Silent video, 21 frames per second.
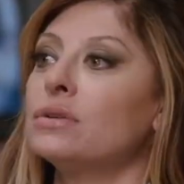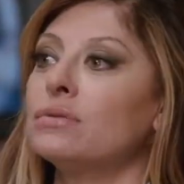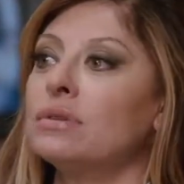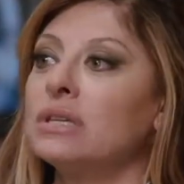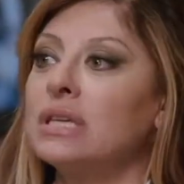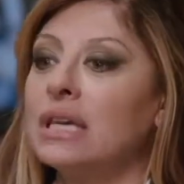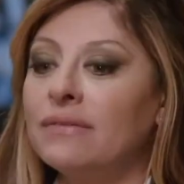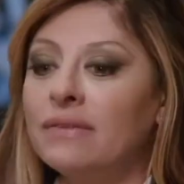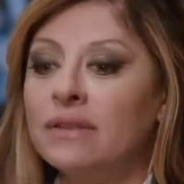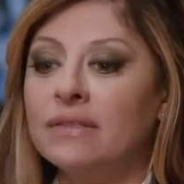so,
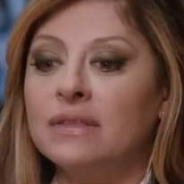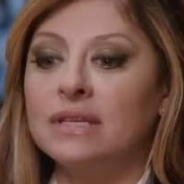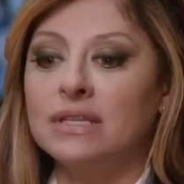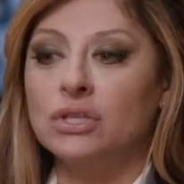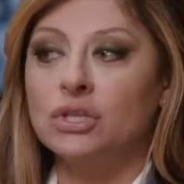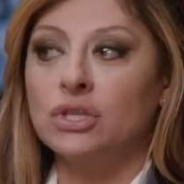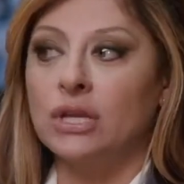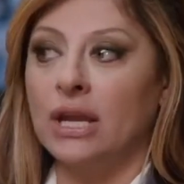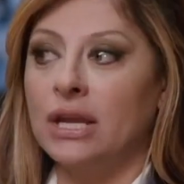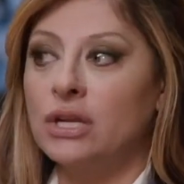given
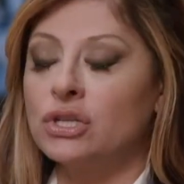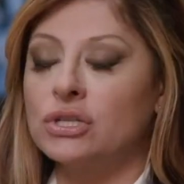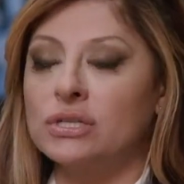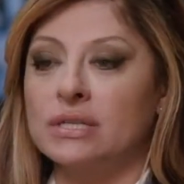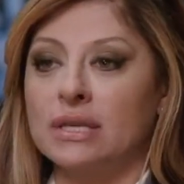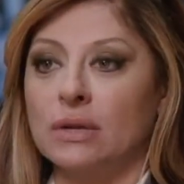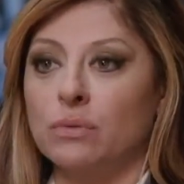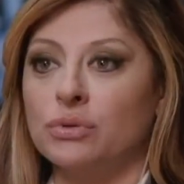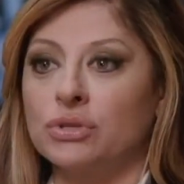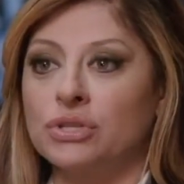these changes
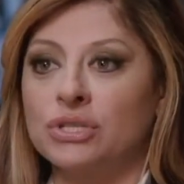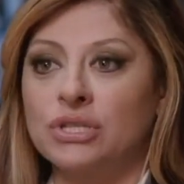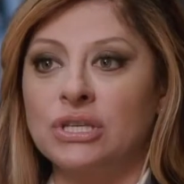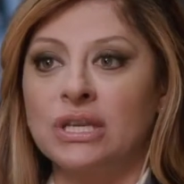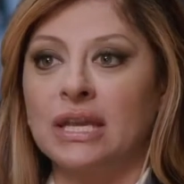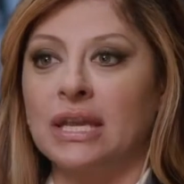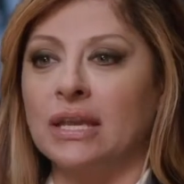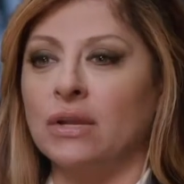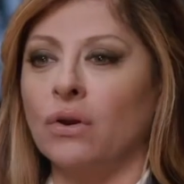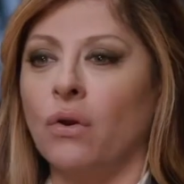that we're
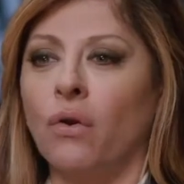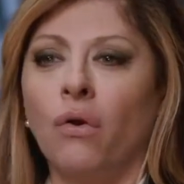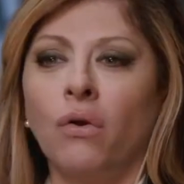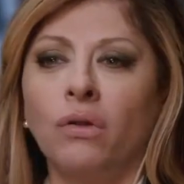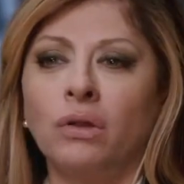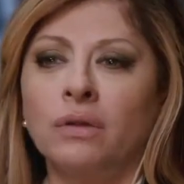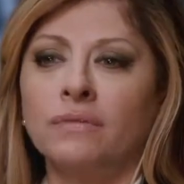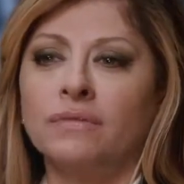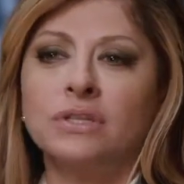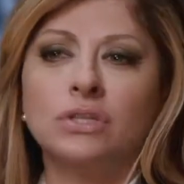seeing and
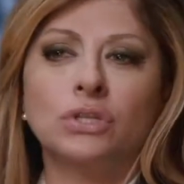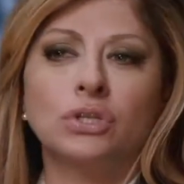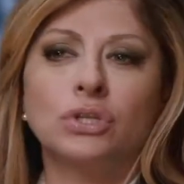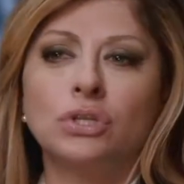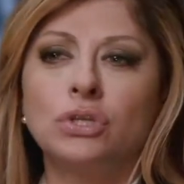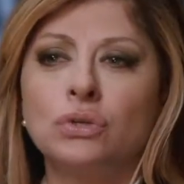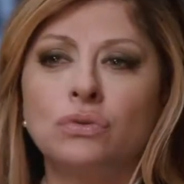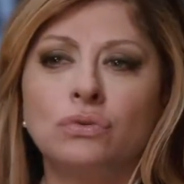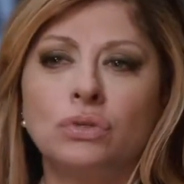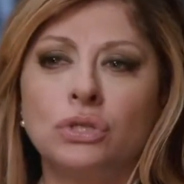all of this
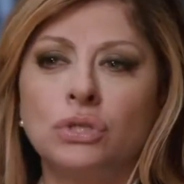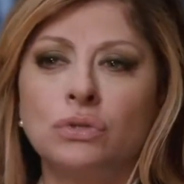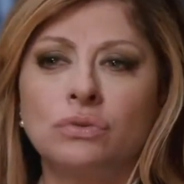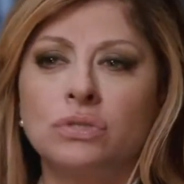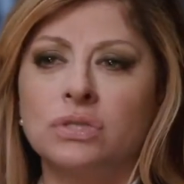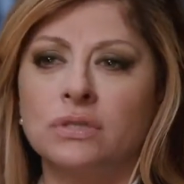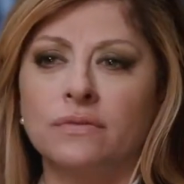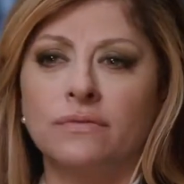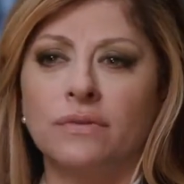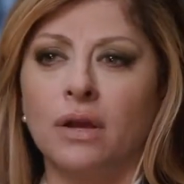new
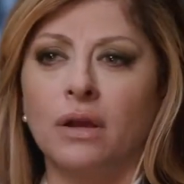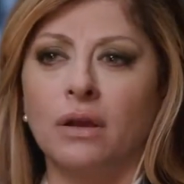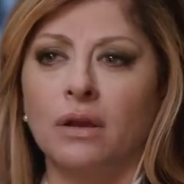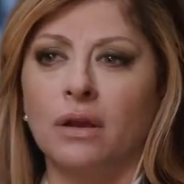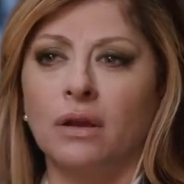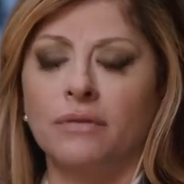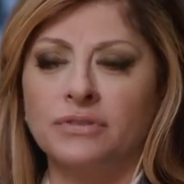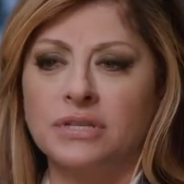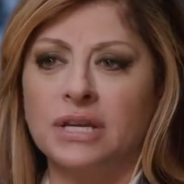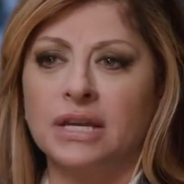use of, uh,
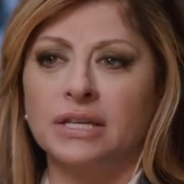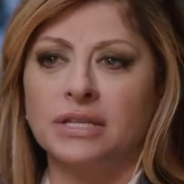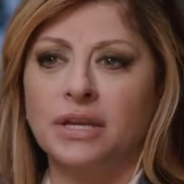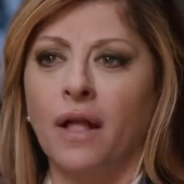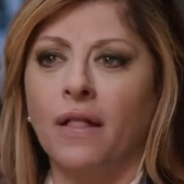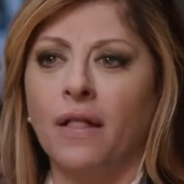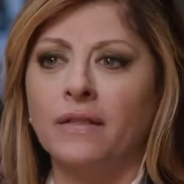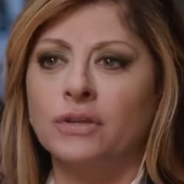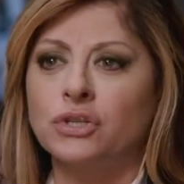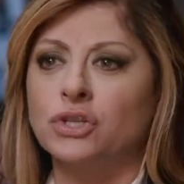of
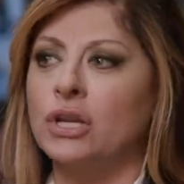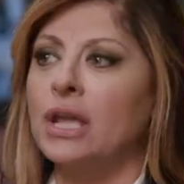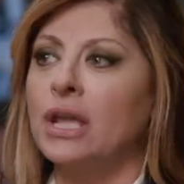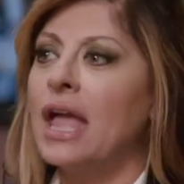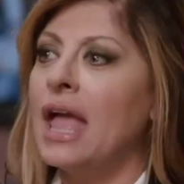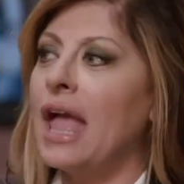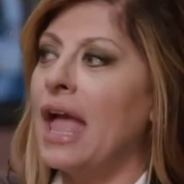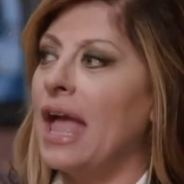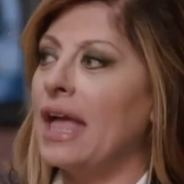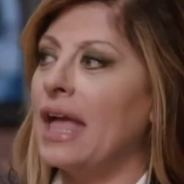technology
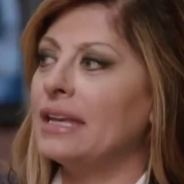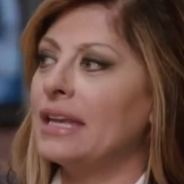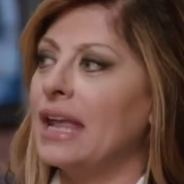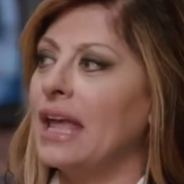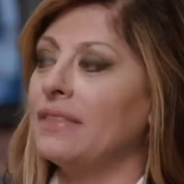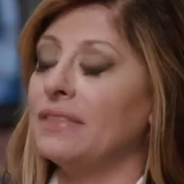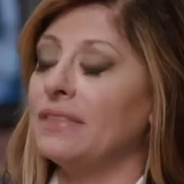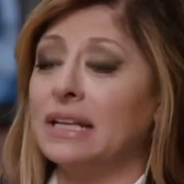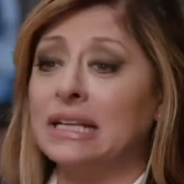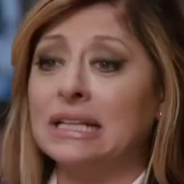and,
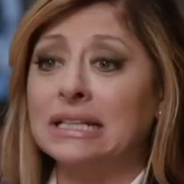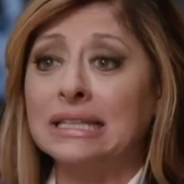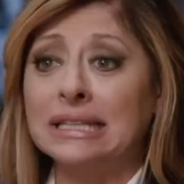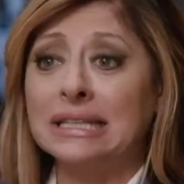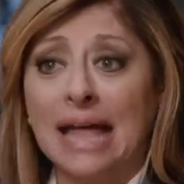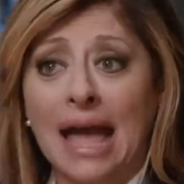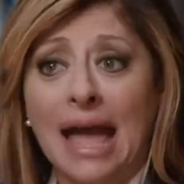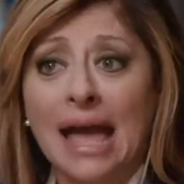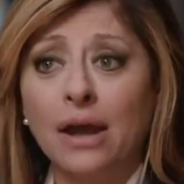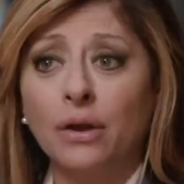and the
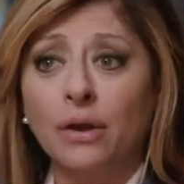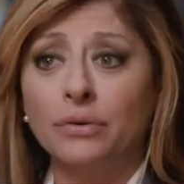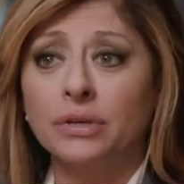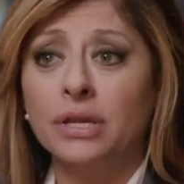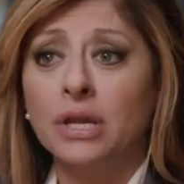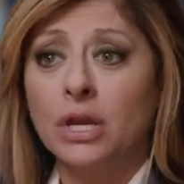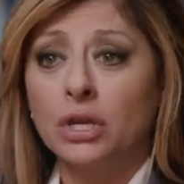cloud